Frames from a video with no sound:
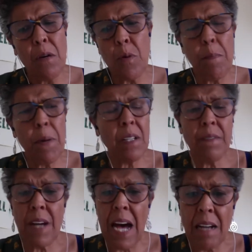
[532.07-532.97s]
we're part
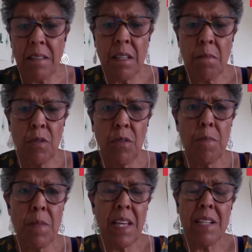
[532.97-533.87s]
of a housing
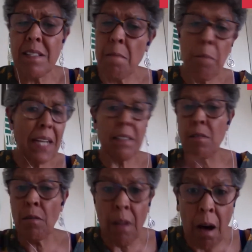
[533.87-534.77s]
movement that is
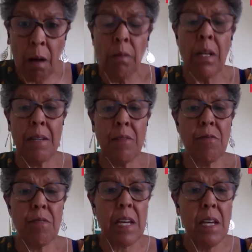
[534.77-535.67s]
impacting on the whole
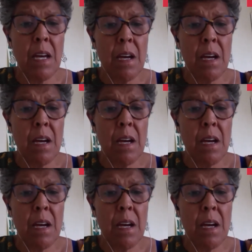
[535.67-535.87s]
country,